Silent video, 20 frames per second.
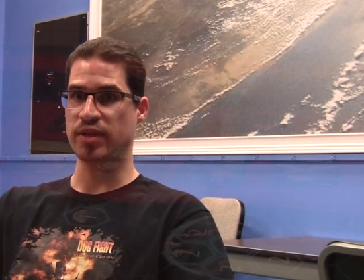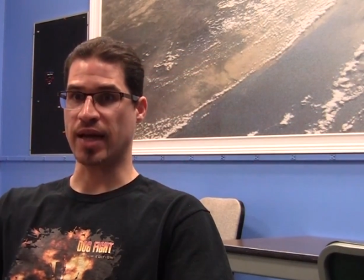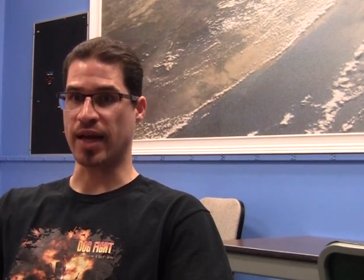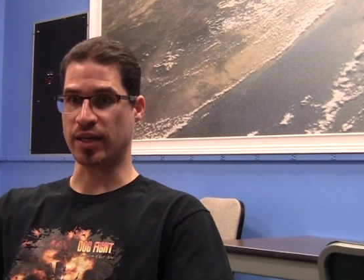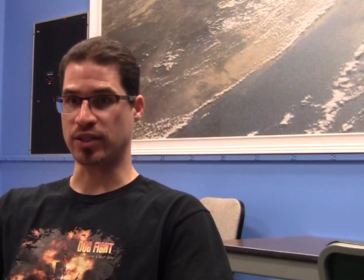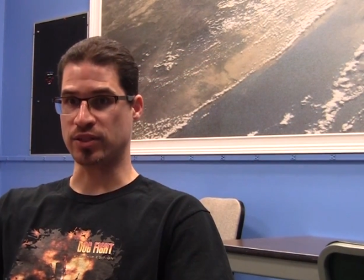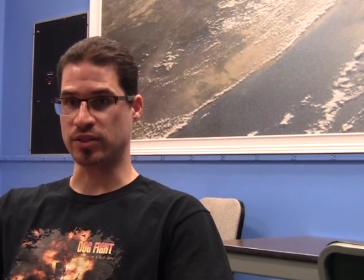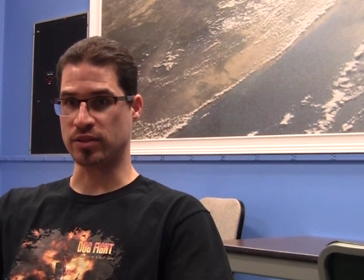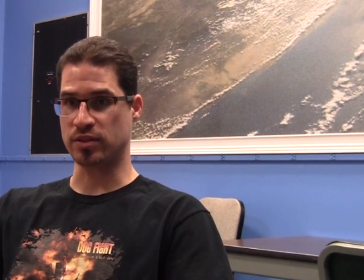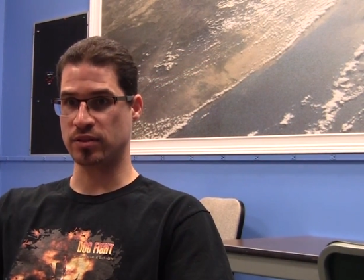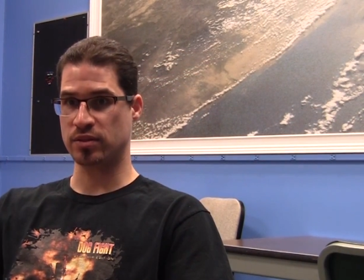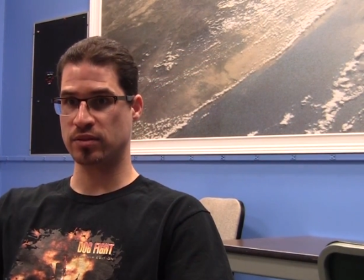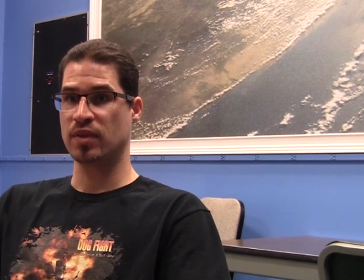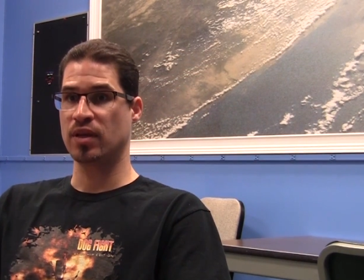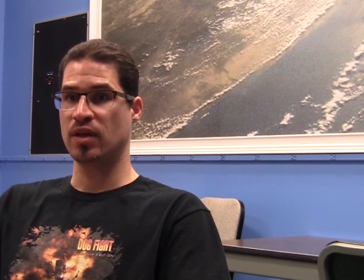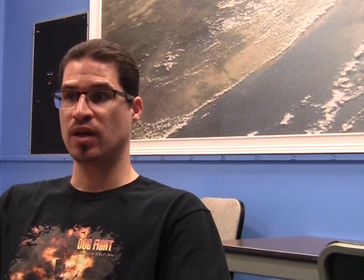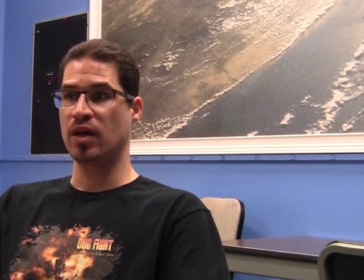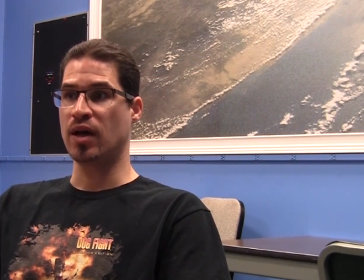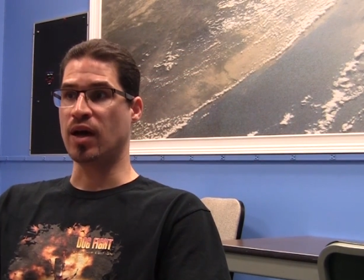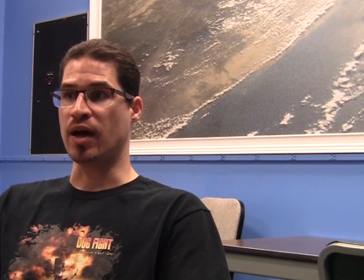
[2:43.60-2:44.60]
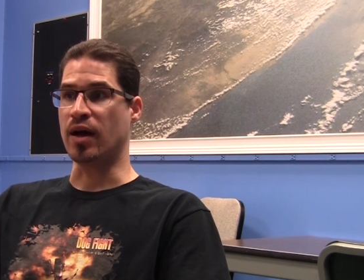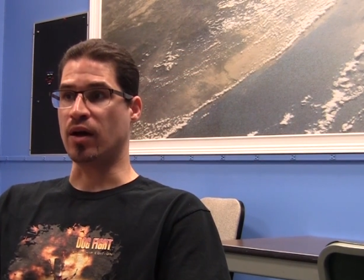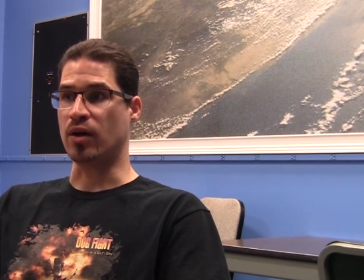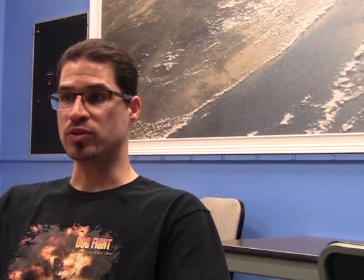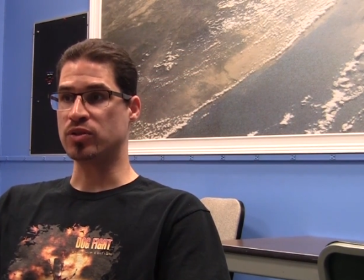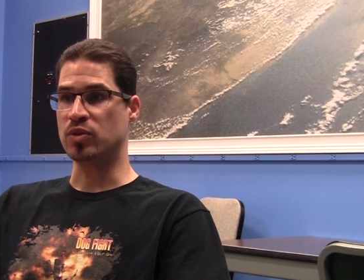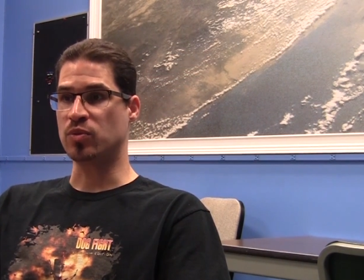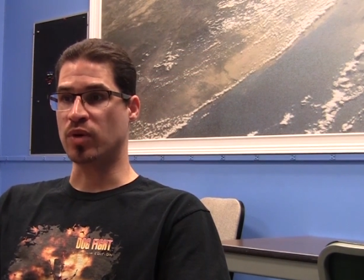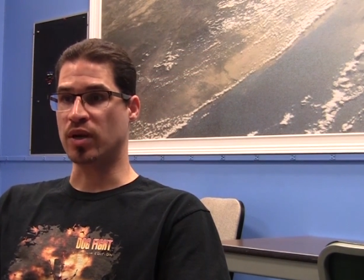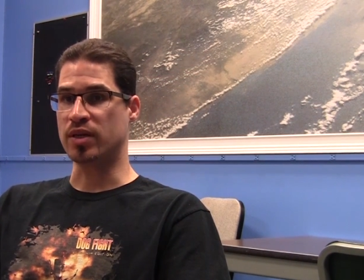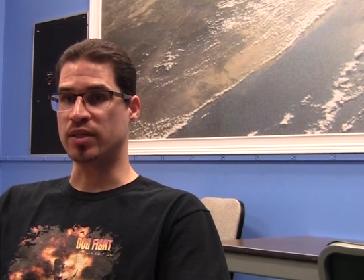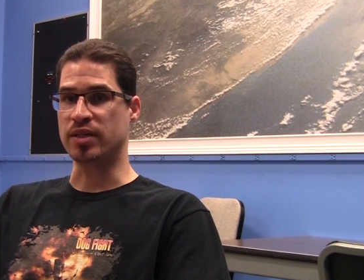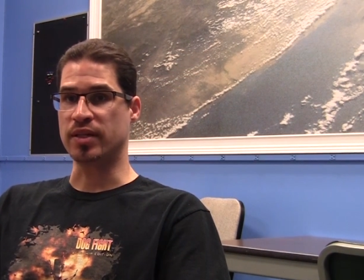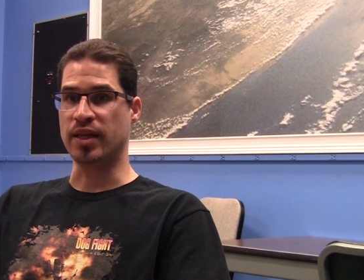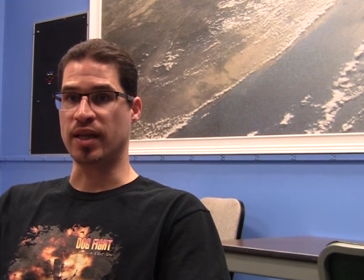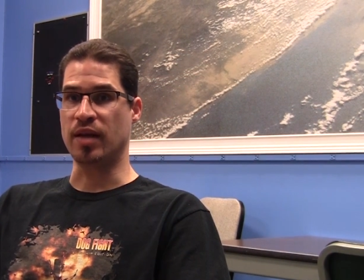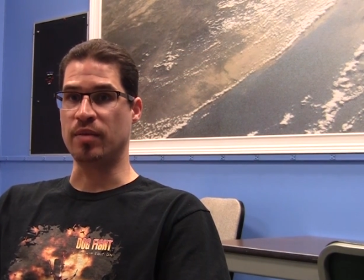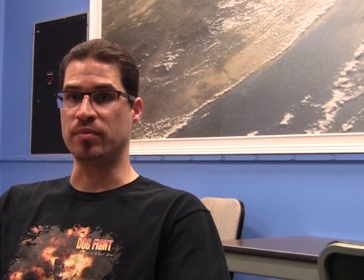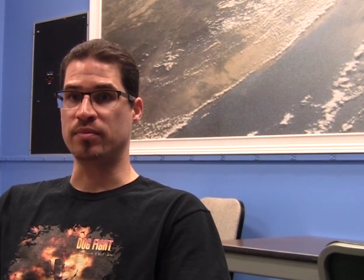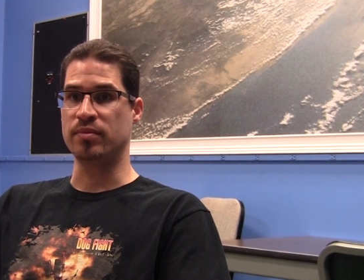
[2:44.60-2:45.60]
actions. I also wanted
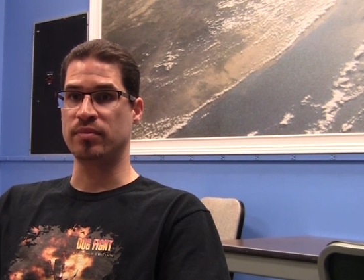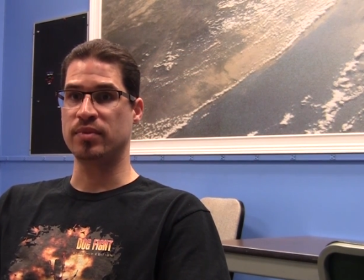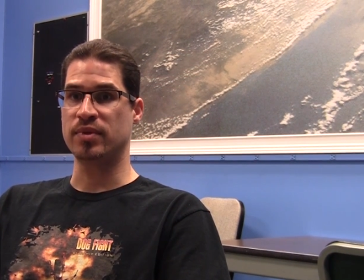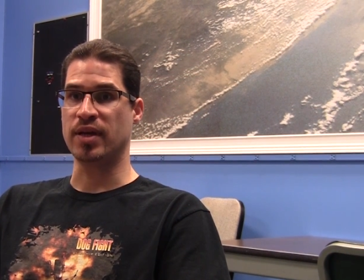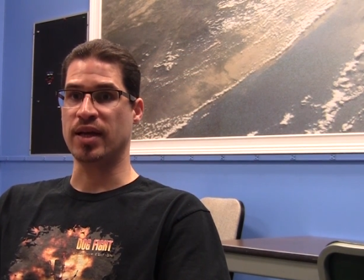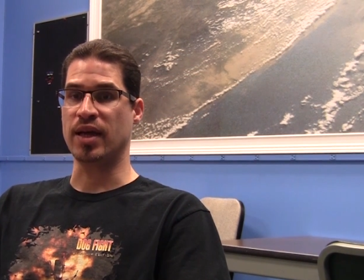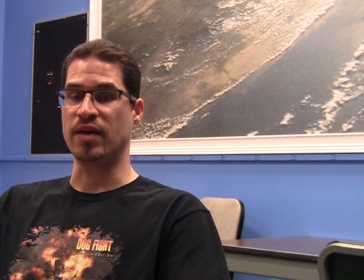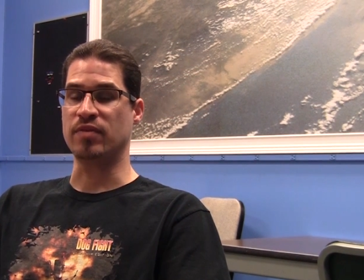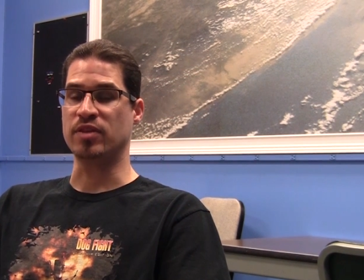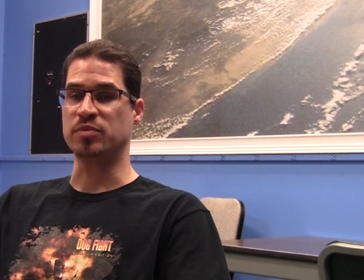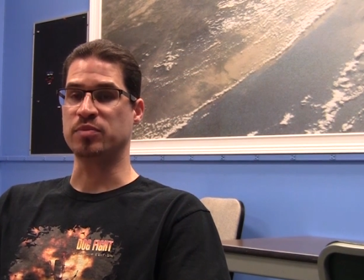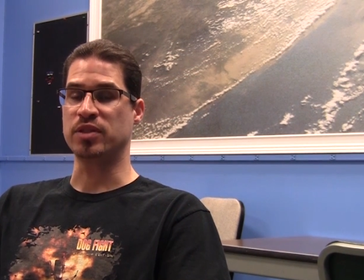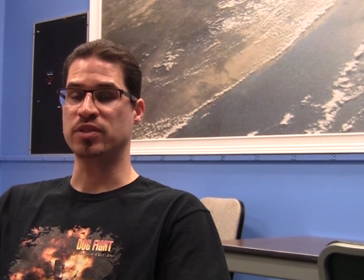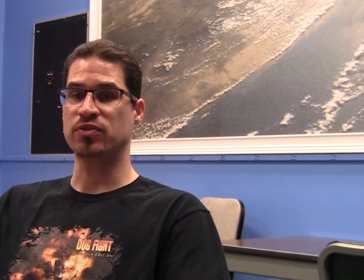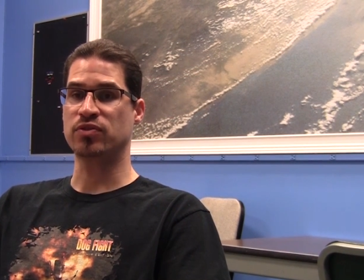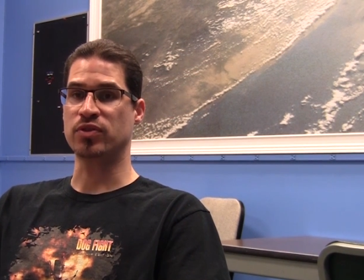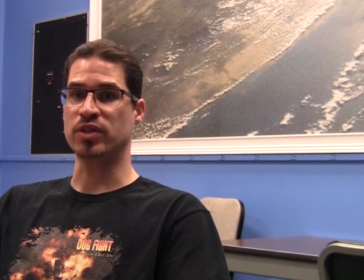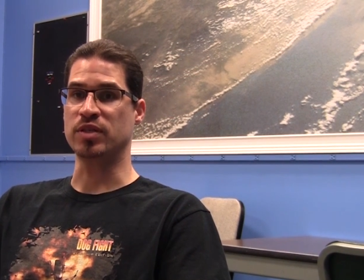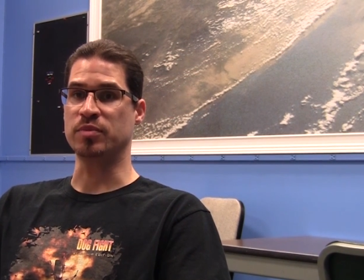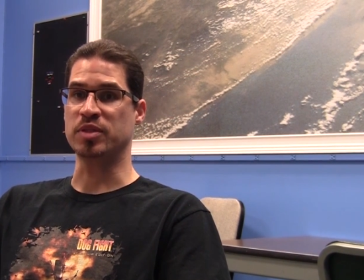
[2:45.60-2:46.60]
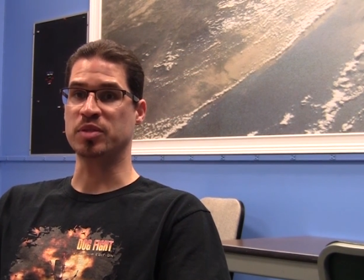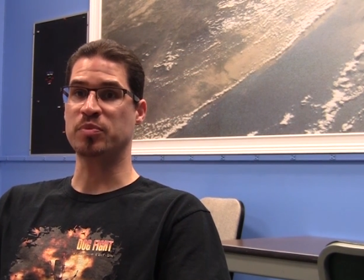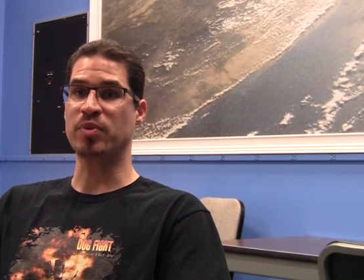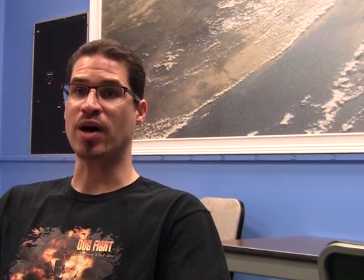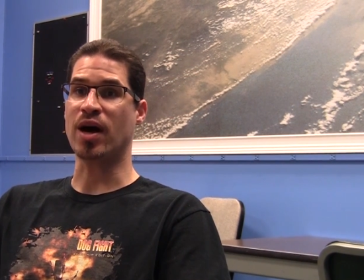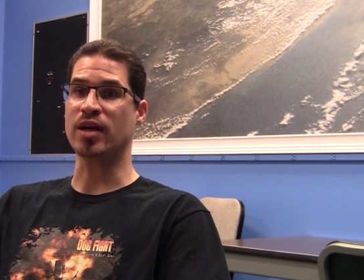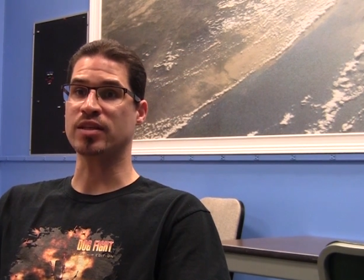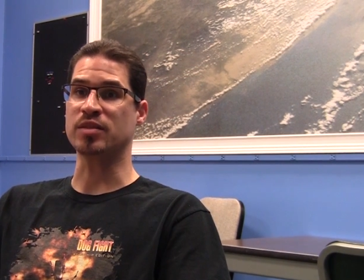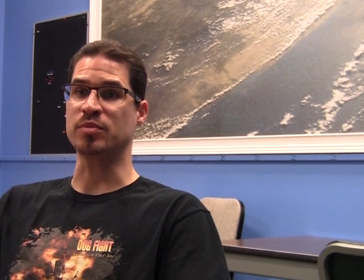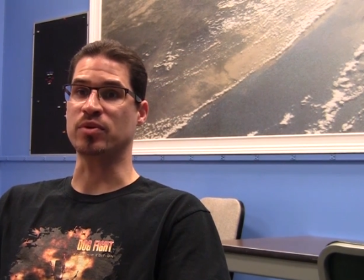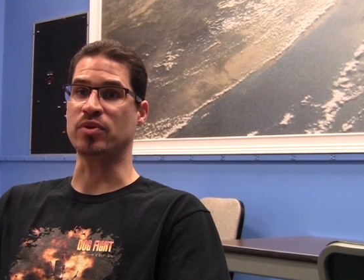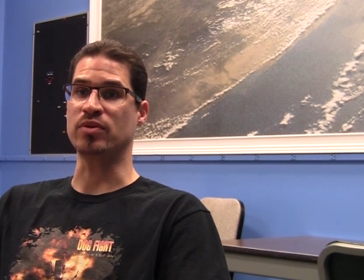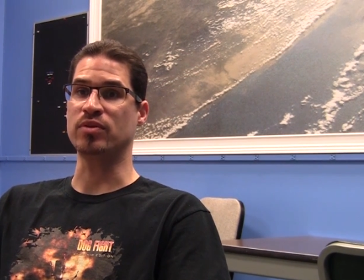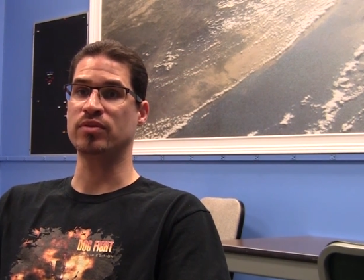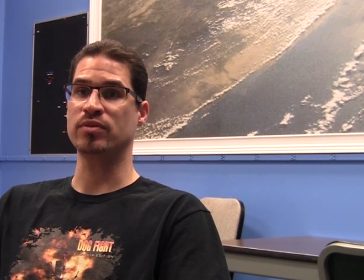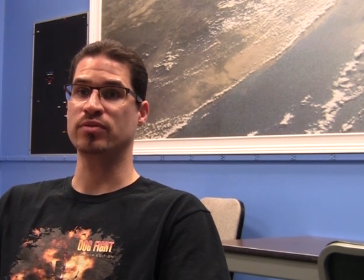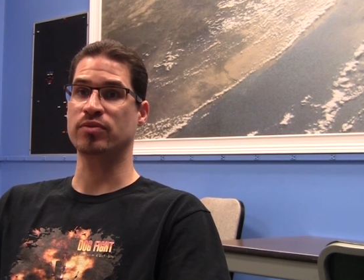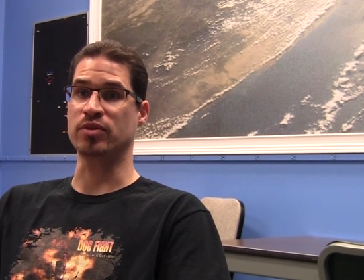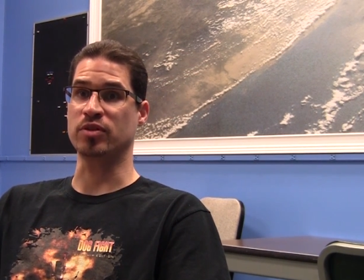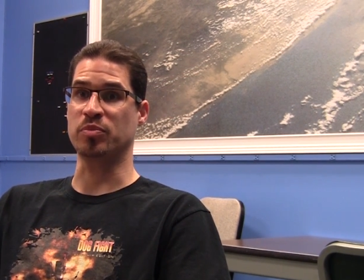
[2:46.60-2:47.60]
the game to have as much freedom as possible
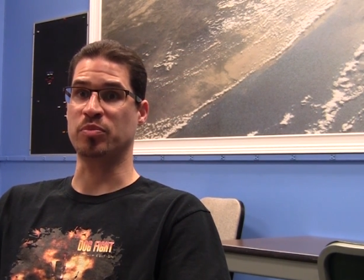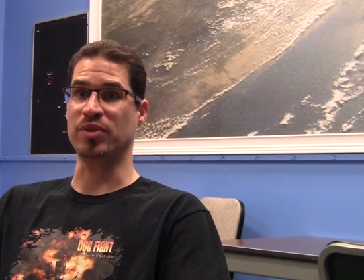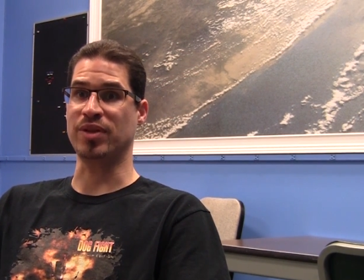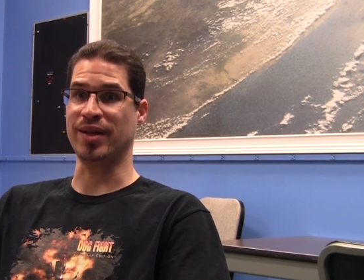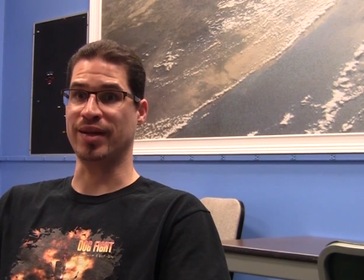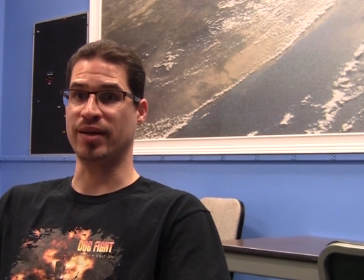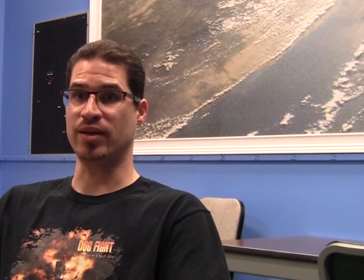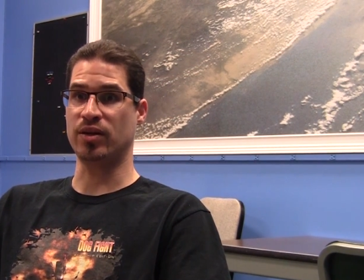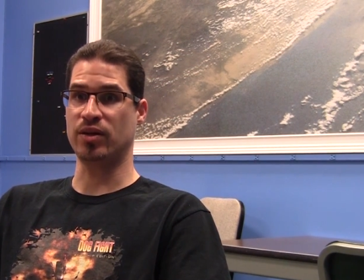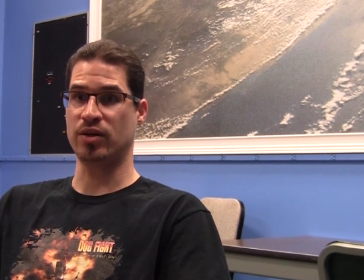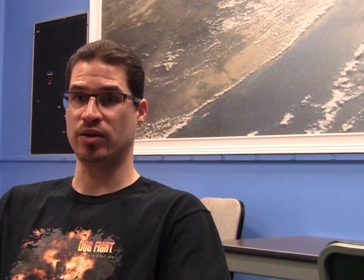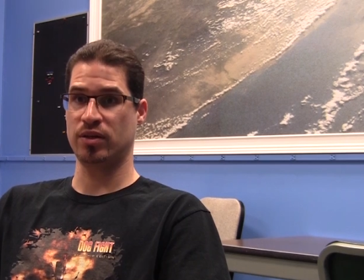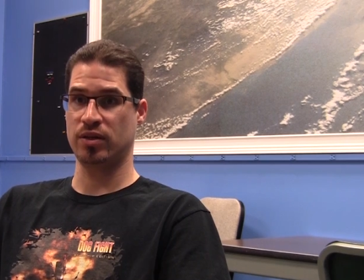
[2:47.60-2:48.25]
for the player.